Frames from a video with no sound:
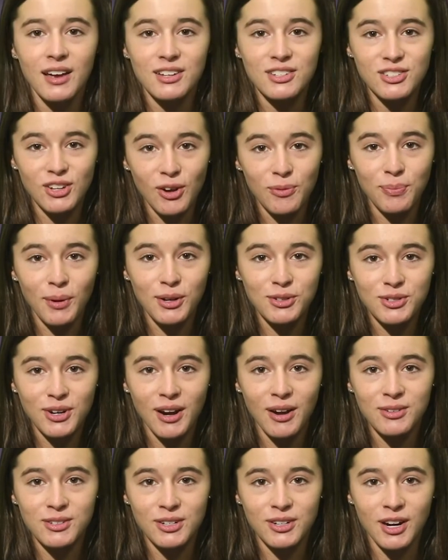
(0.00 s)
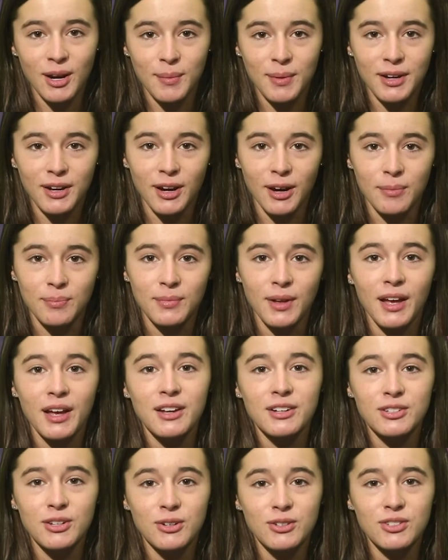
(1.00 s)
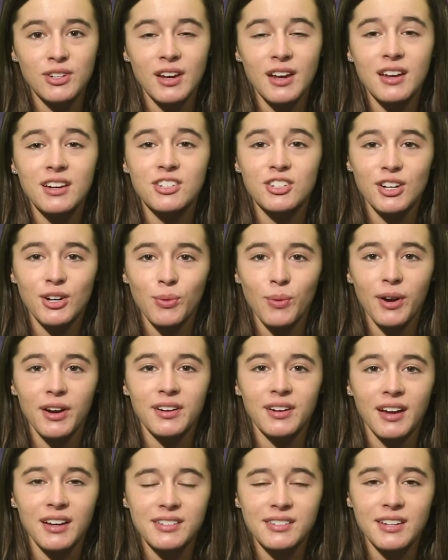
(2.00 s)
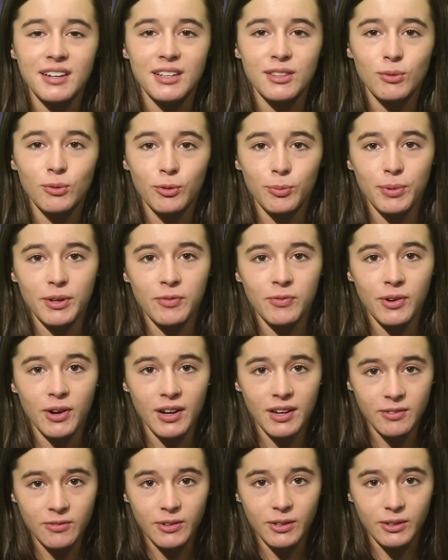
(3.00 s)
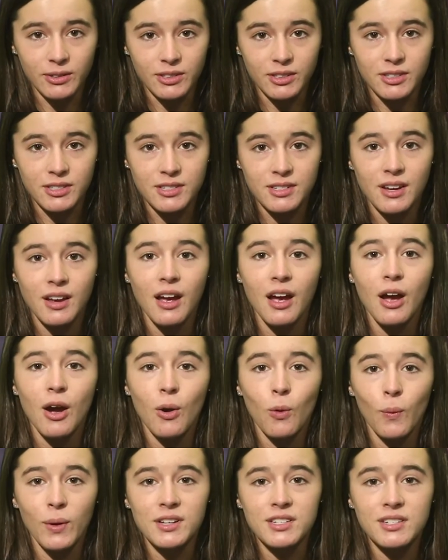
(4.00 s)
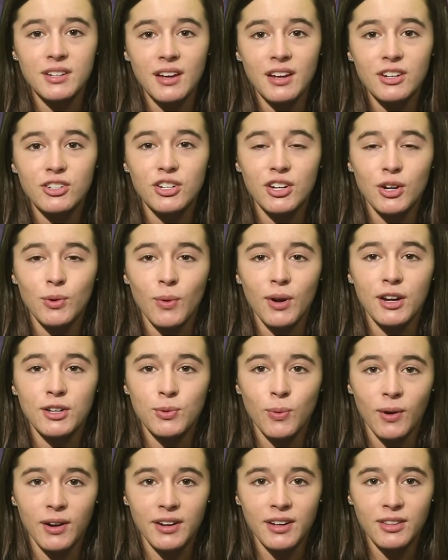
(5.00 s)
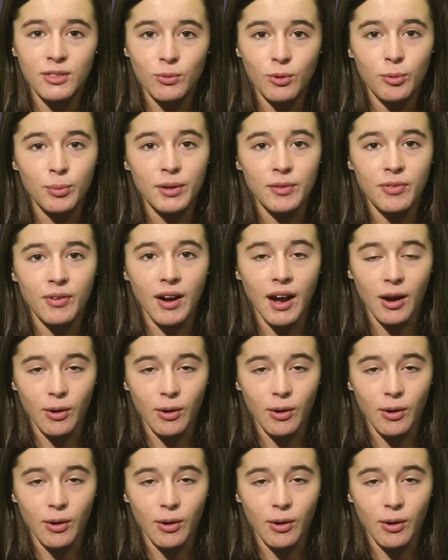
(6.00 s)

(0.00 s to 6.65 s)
Softball tryouts are coming up. Tuesday, January 19th will be for infielders. Wednesday, January 20th will be for